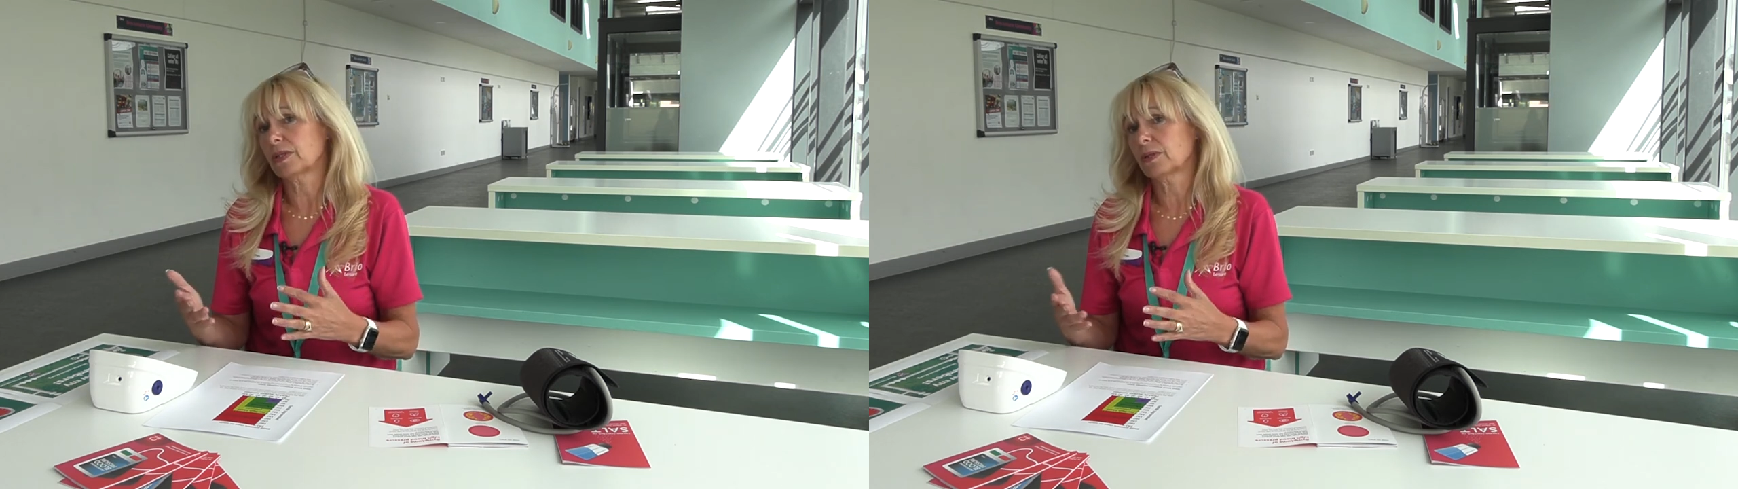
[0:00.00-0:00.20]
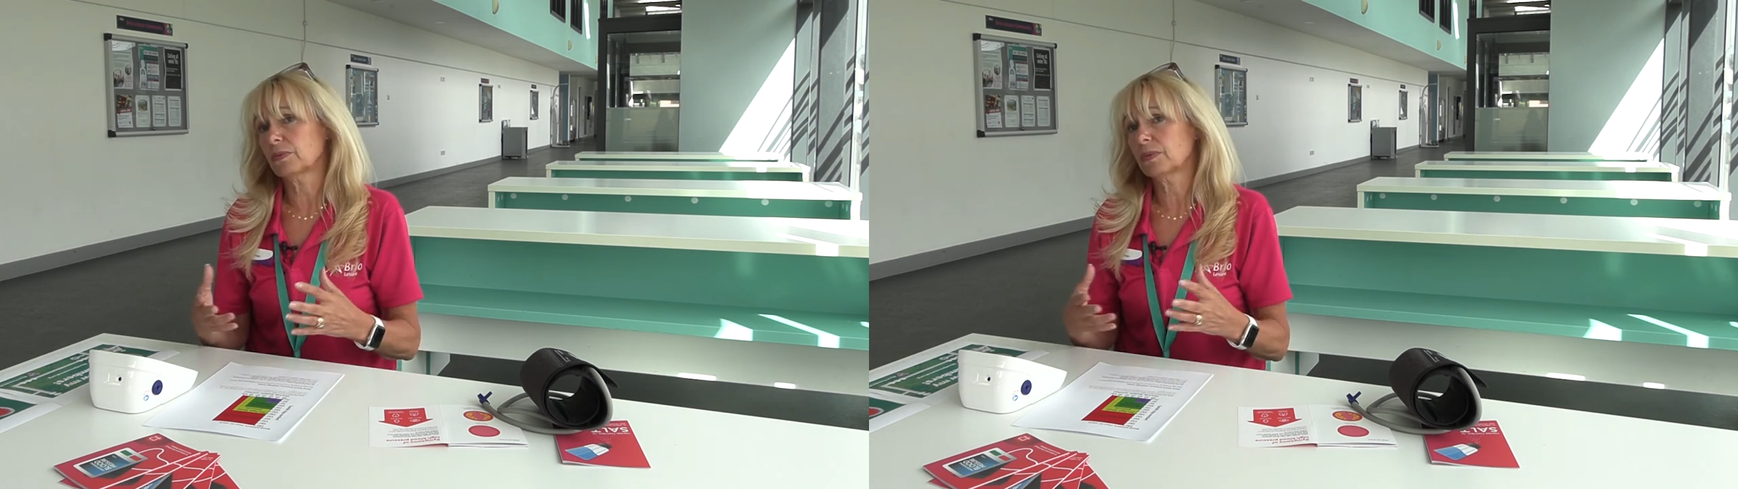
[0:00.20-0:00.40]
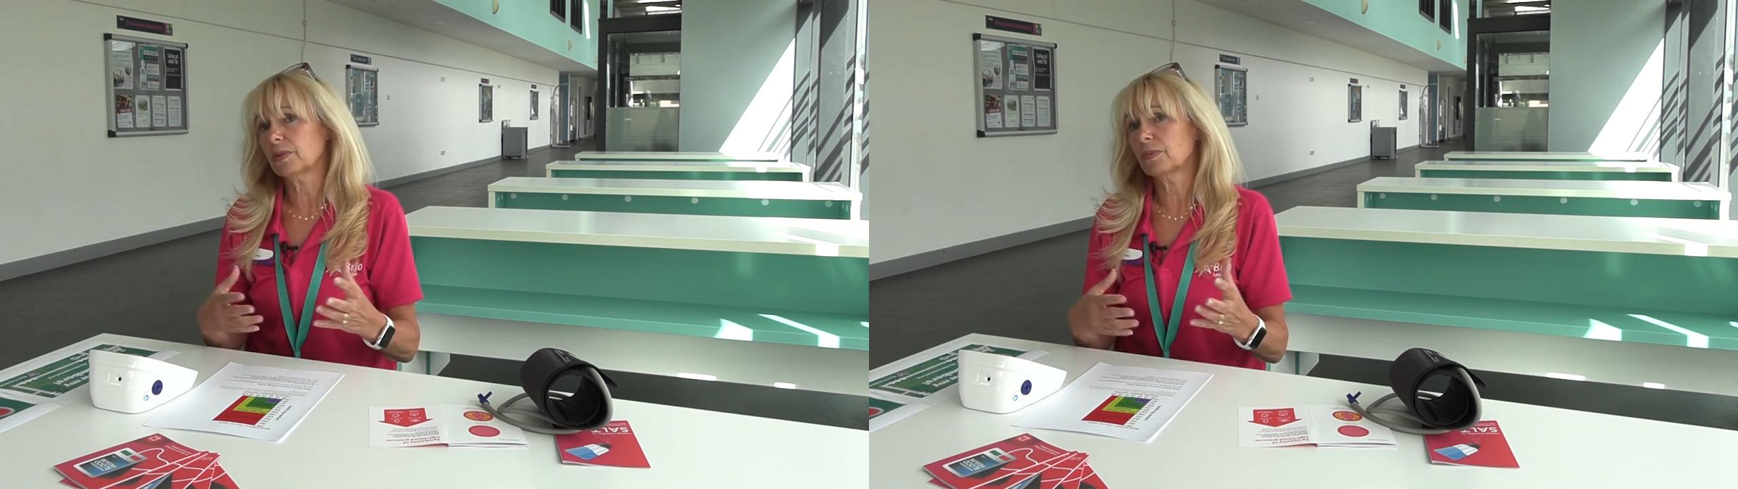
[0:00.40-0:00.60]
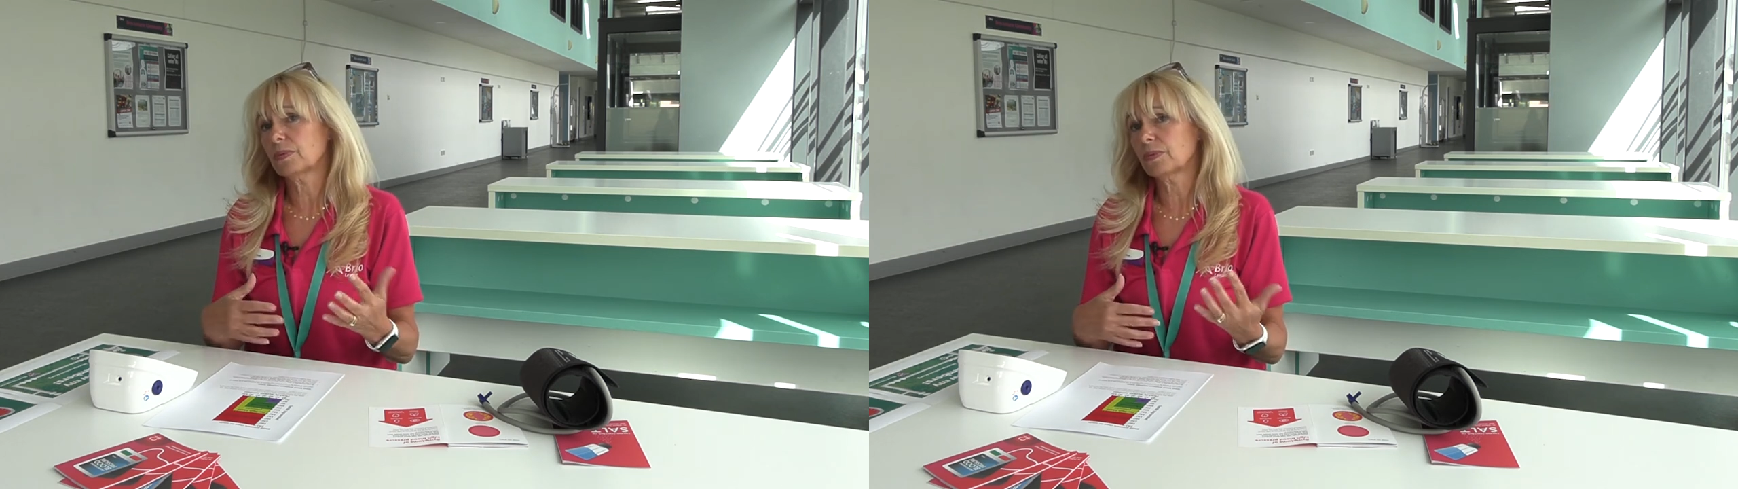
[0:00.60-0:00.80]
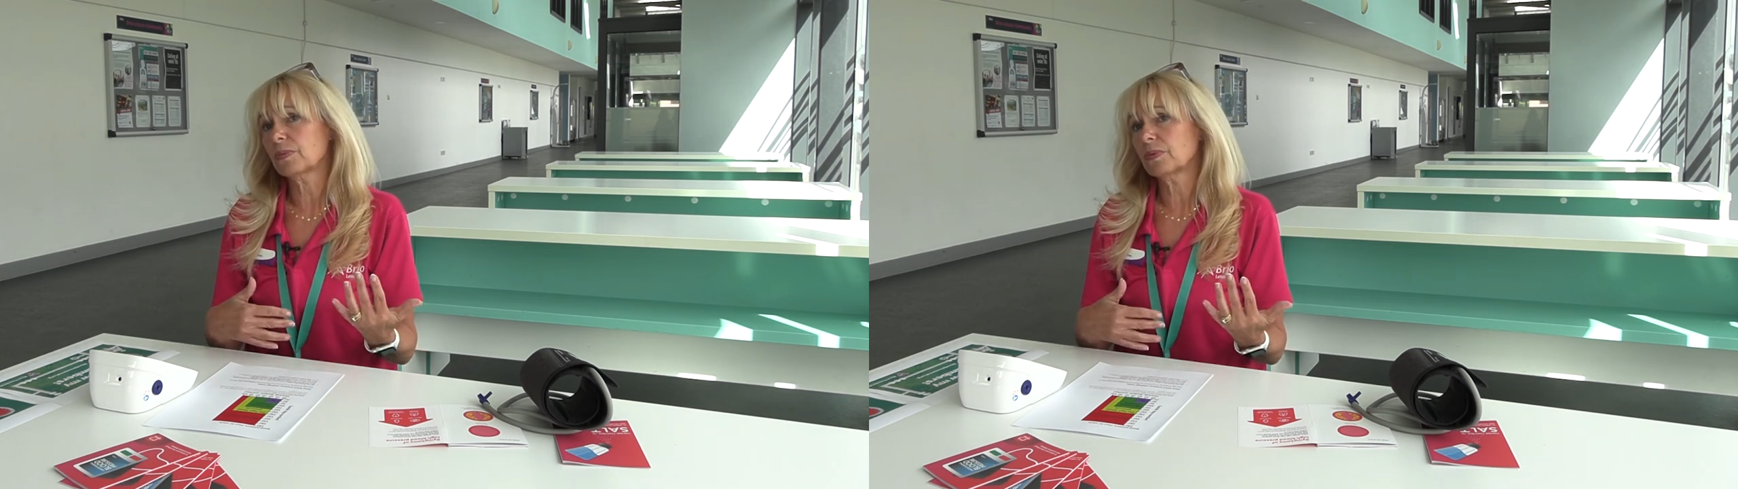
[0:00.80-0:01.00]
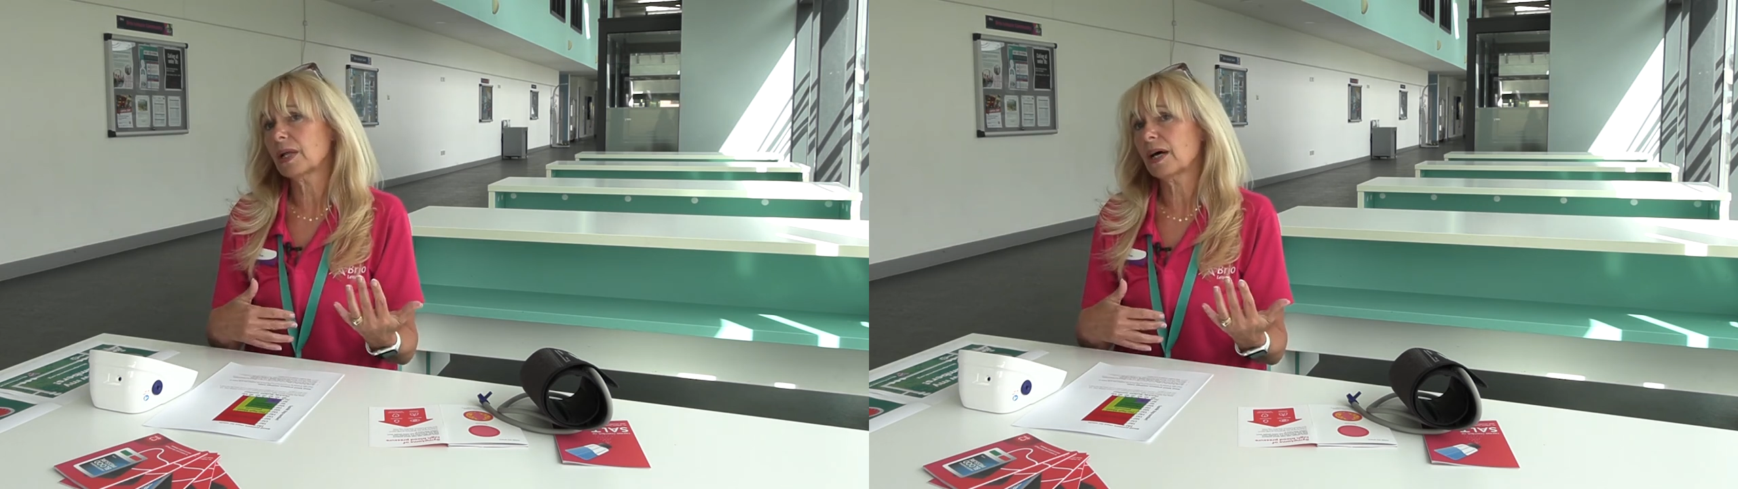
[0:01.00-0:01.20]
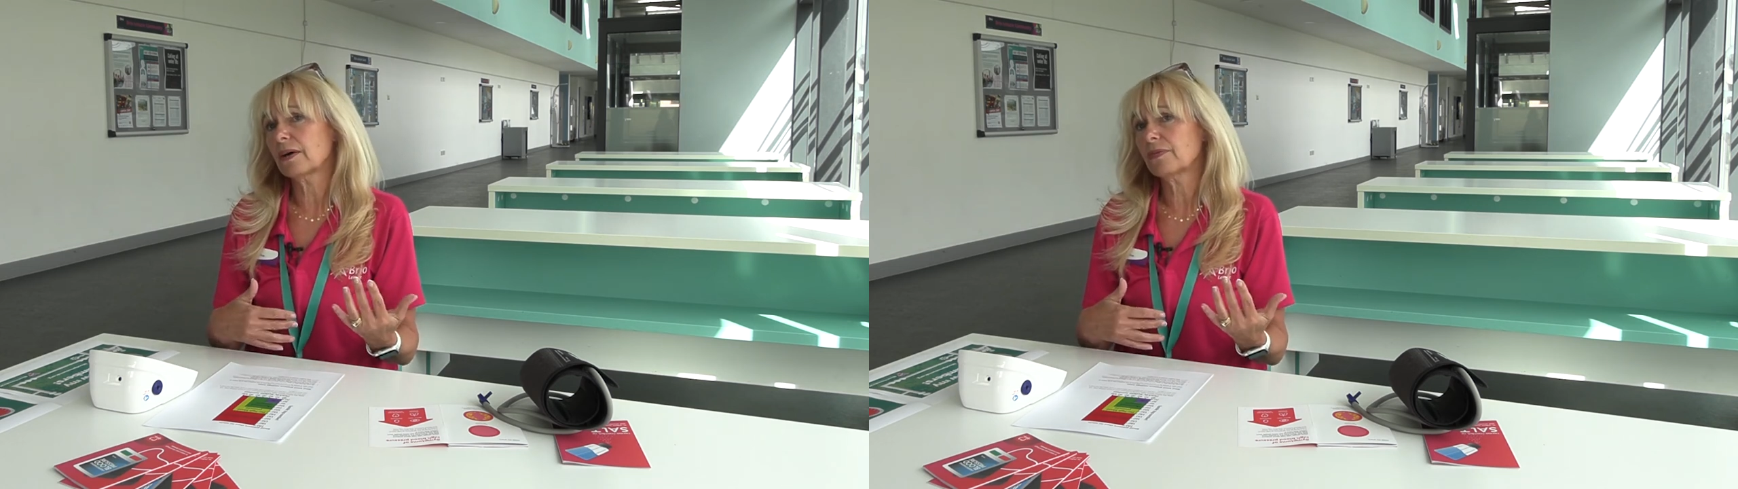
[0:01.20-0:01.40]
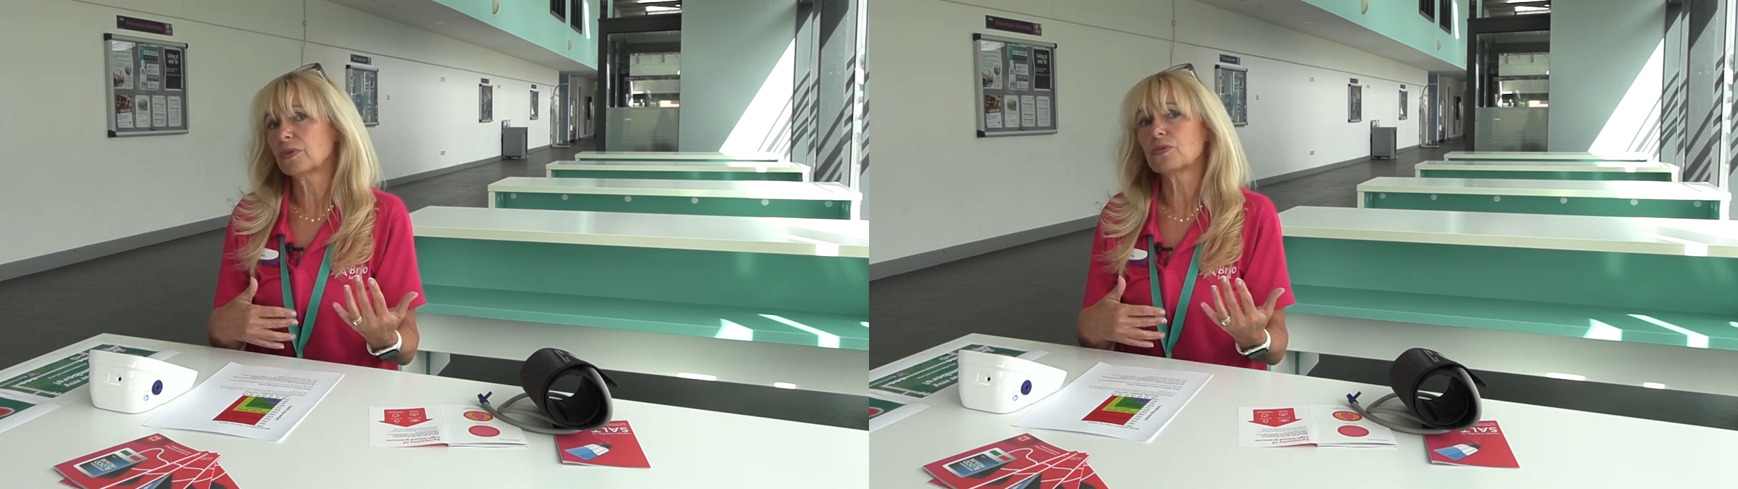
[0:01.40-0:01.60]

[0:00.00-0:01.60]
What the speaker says: So we will have